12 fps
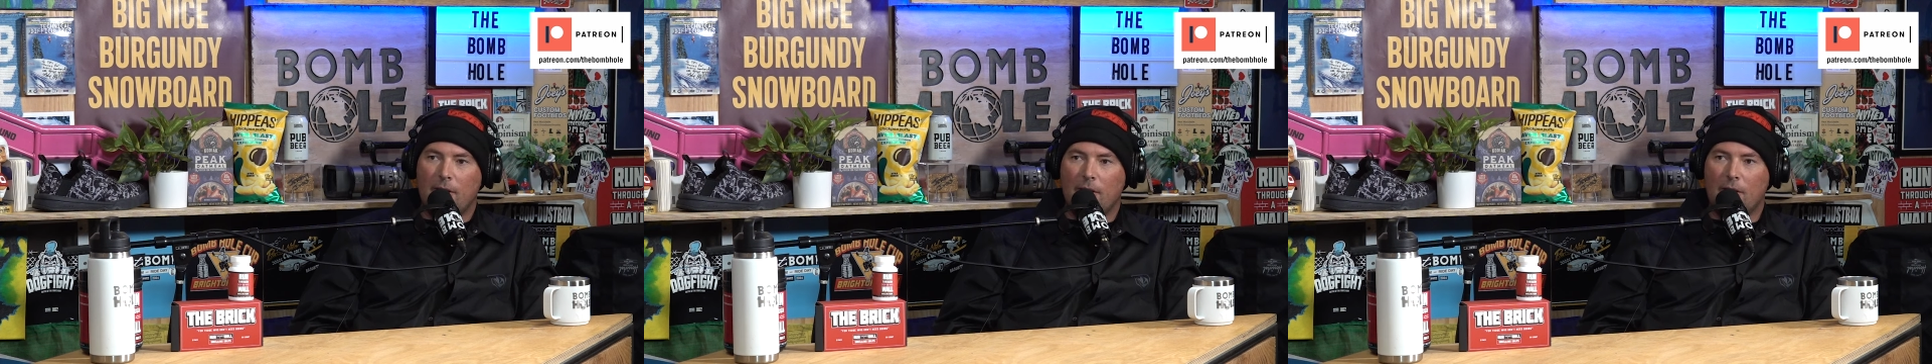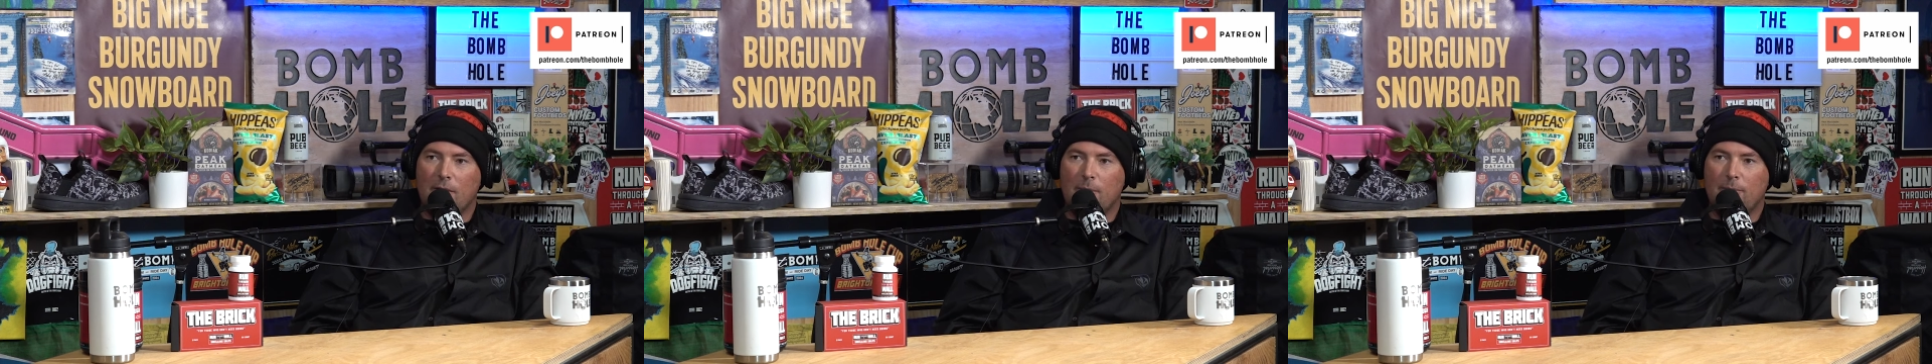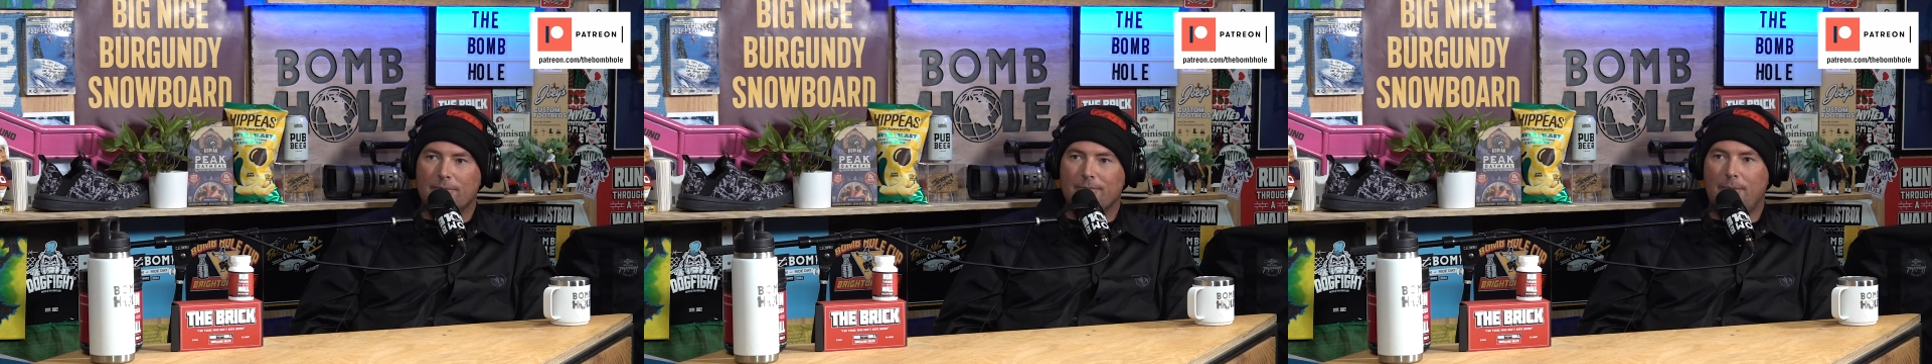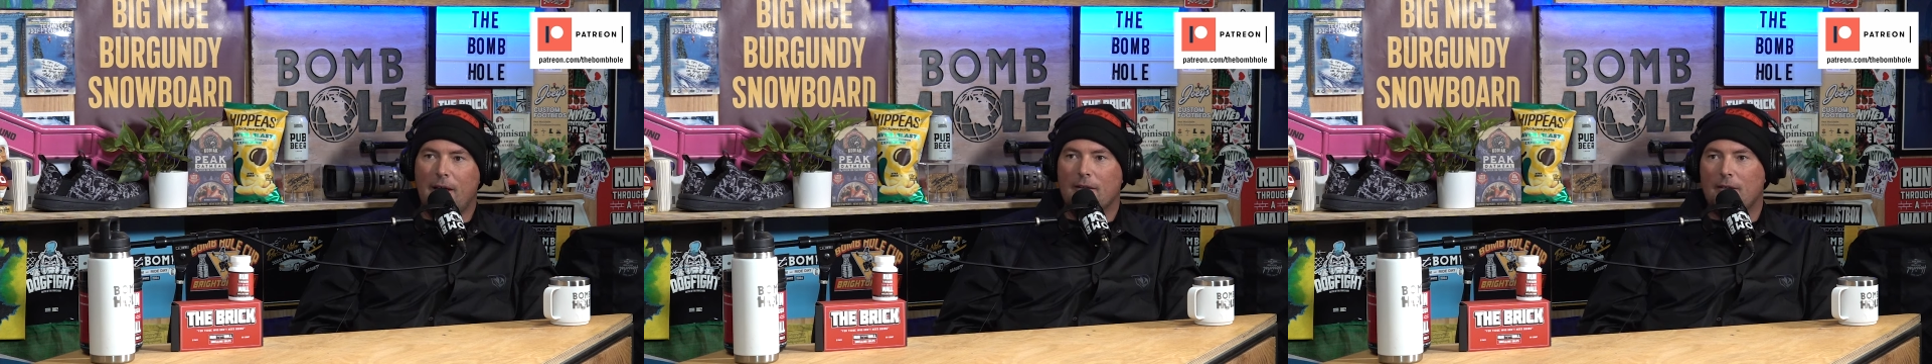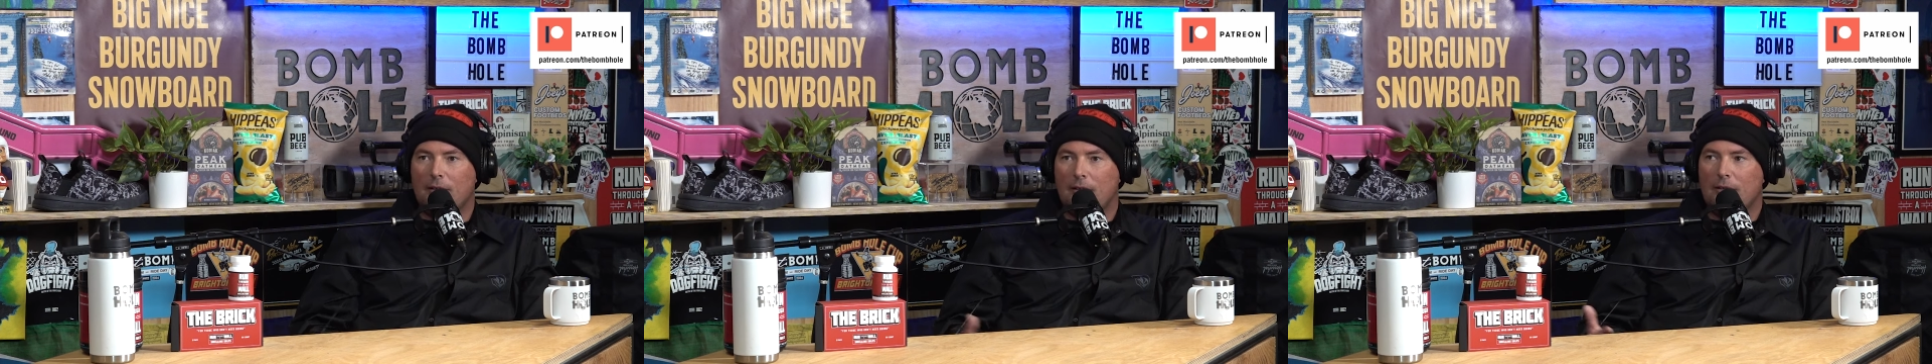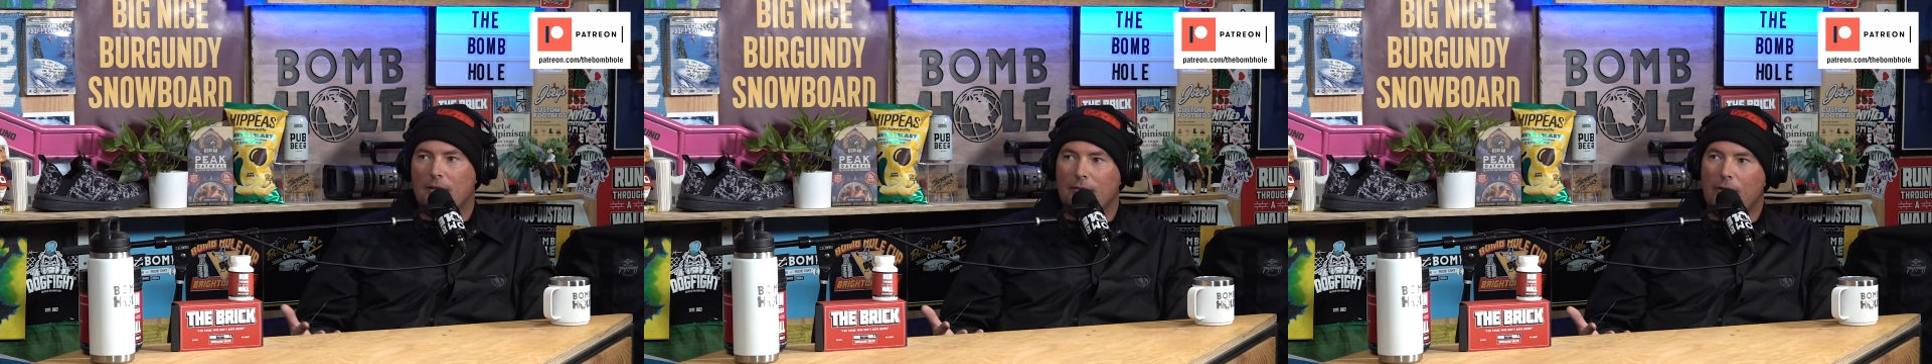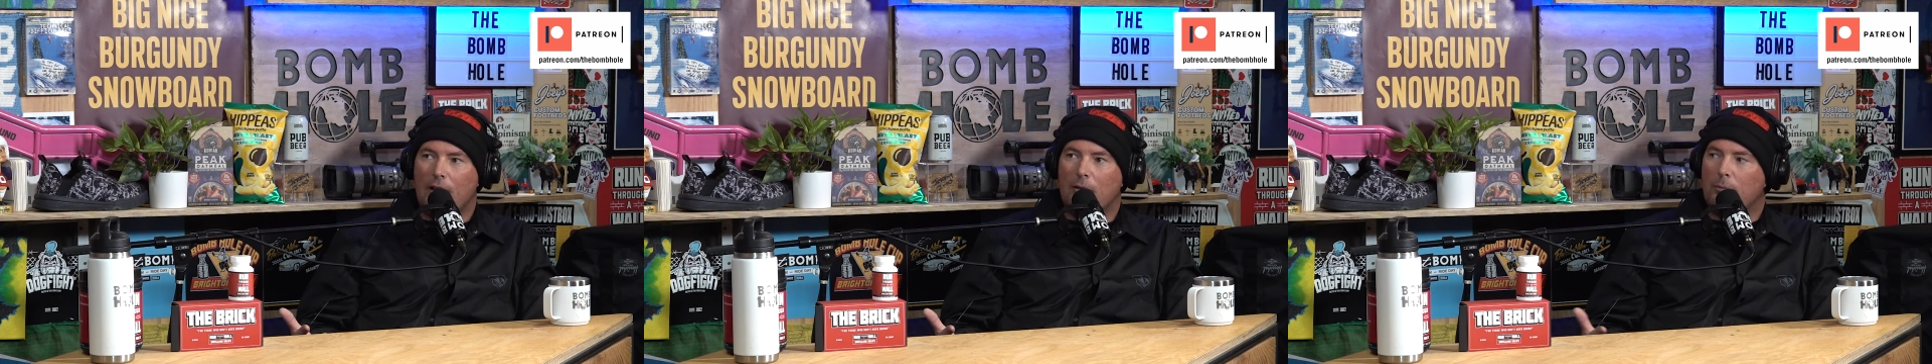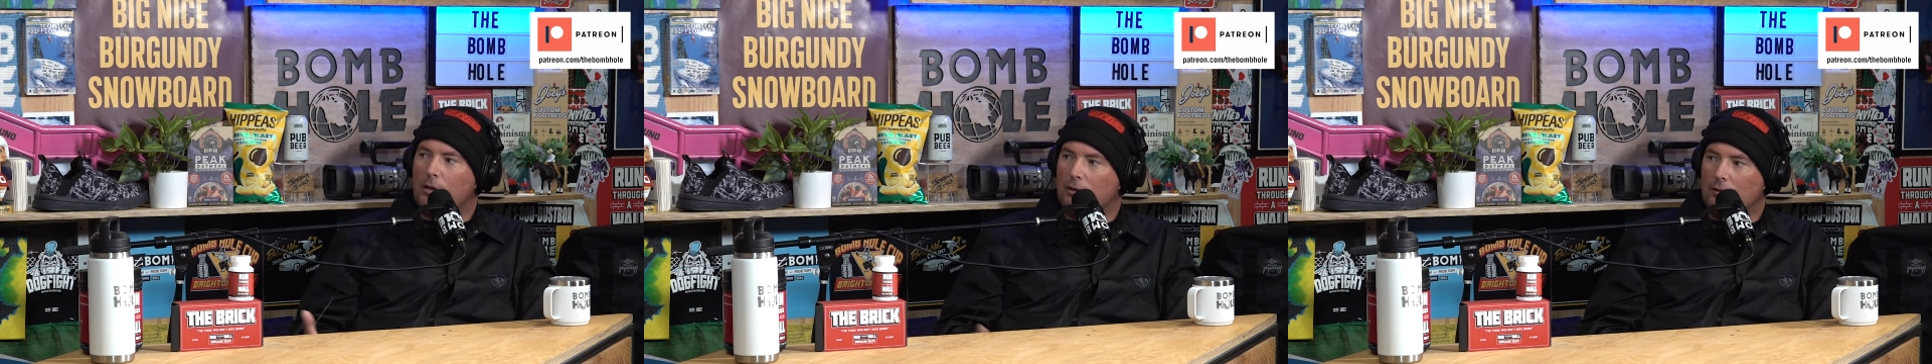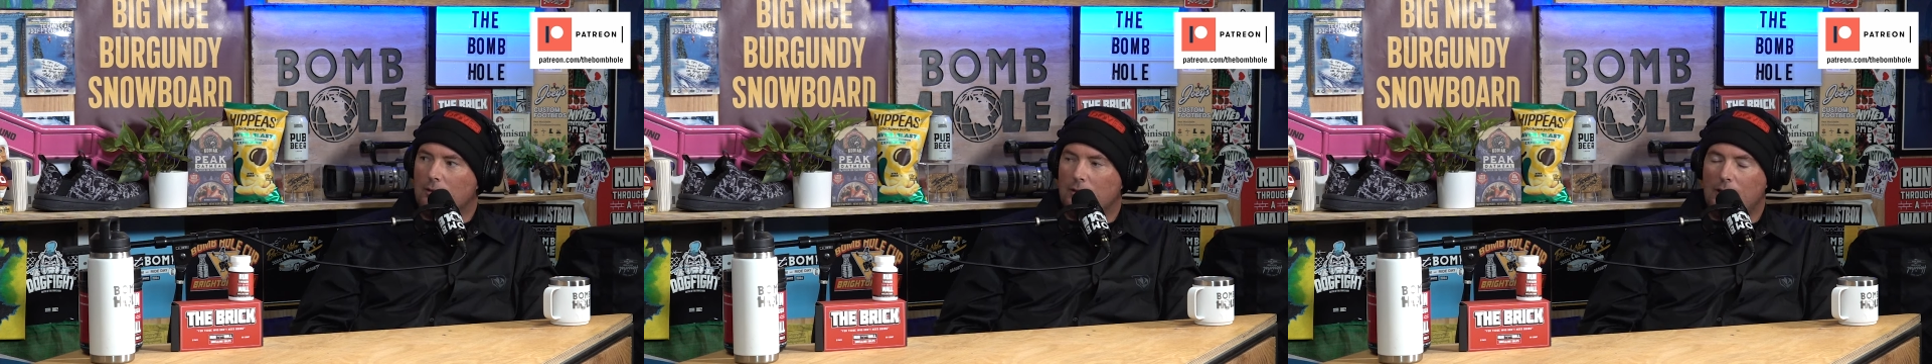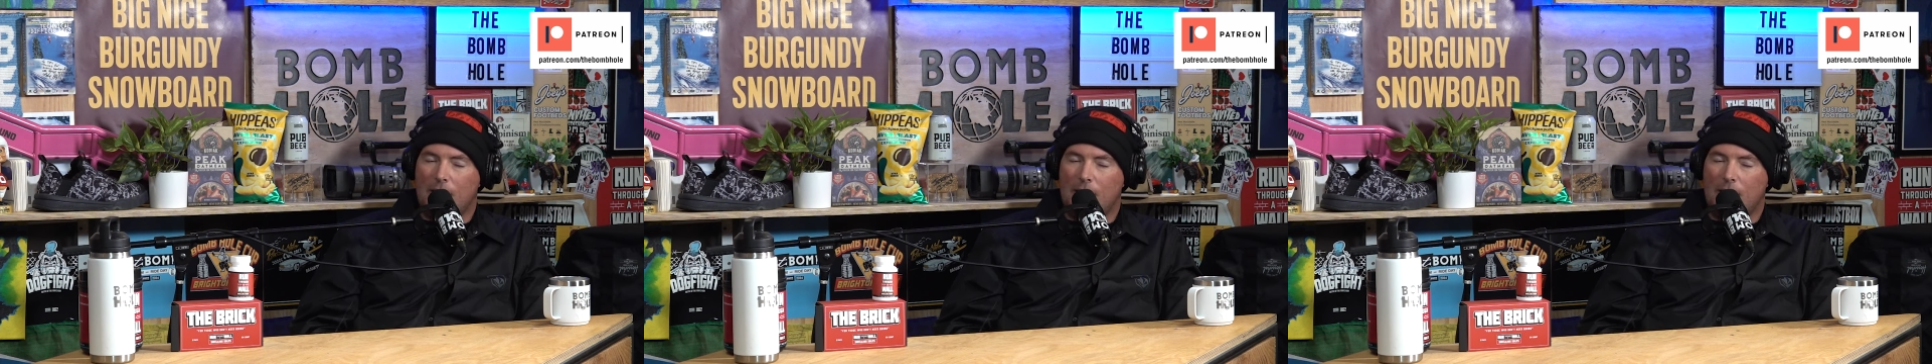and it goes back to the Vail model,